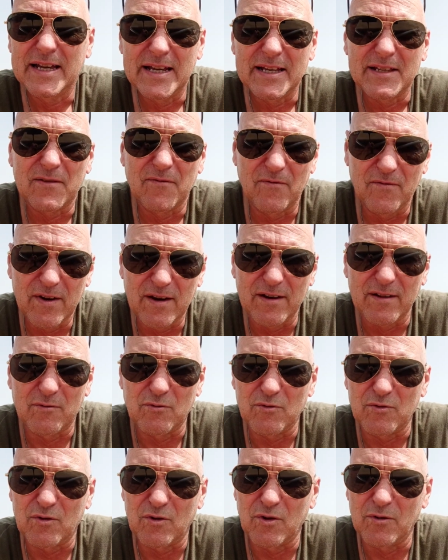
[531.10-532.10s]
It's a very
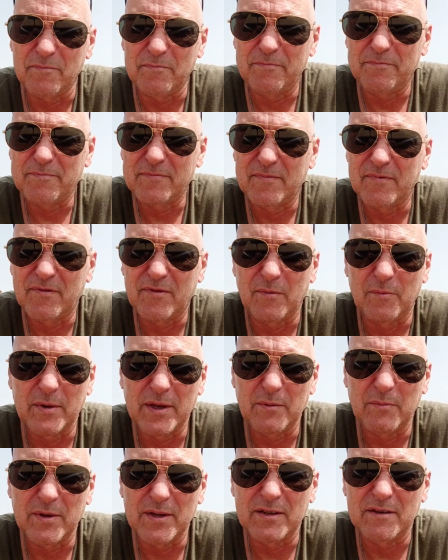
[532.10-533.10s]
good gun for
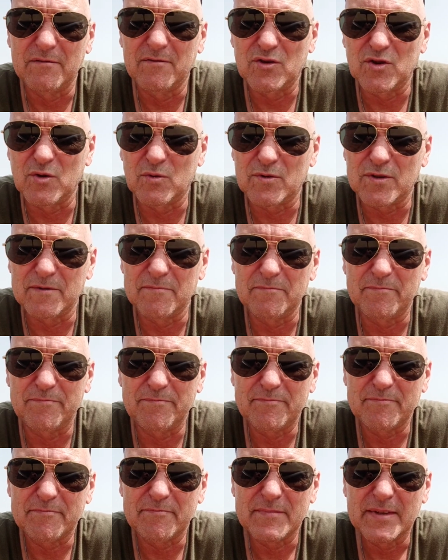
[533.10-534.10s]
BB shooting.
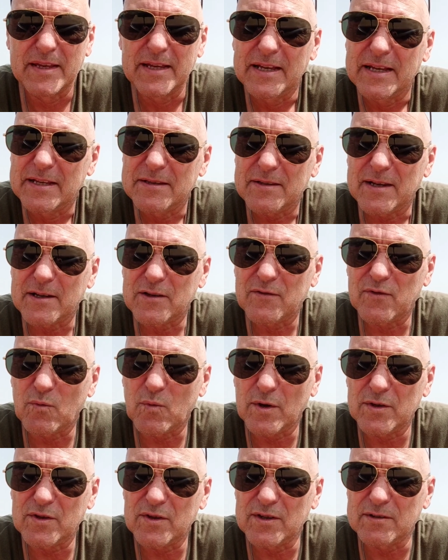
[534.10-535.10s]
Thanks for
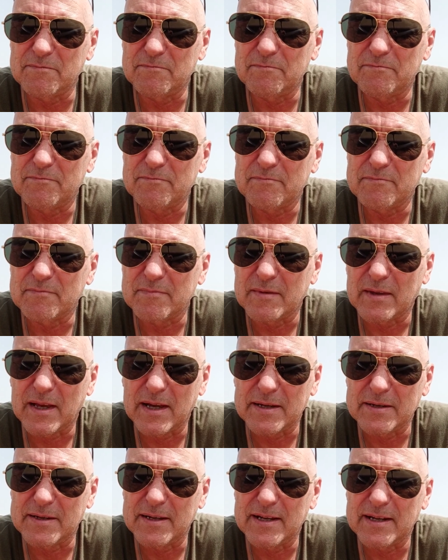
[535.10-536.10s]
watching,
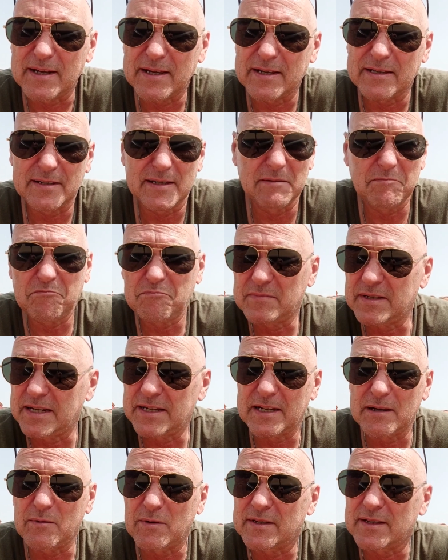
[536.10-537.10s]
and like I said,
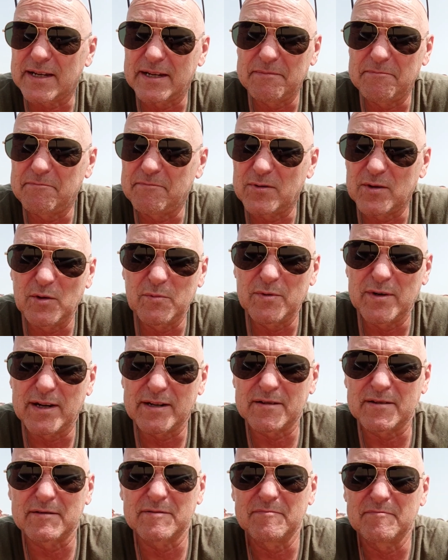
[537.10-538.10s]
10 out of 10
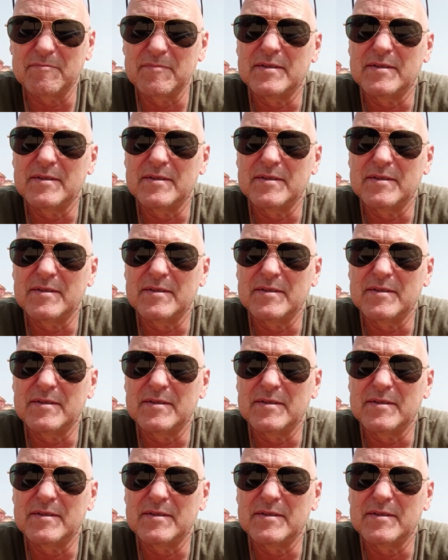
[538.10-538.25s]
Umarex.